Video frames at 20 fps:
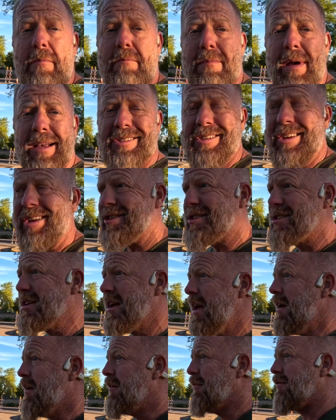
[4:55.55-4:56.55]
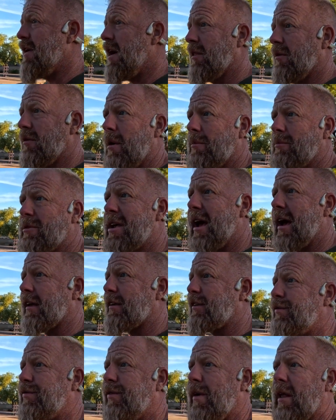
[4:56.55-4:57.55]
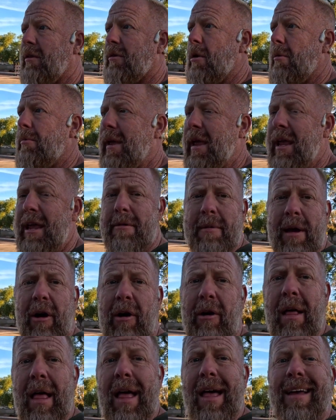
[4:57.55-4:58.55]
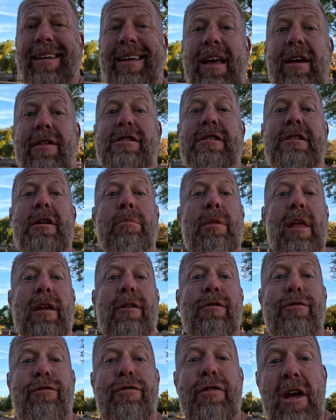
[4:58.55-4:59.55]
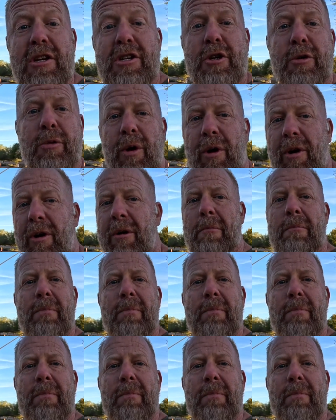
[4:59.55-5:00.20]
message, follow-up text, follow-up email. Give something visual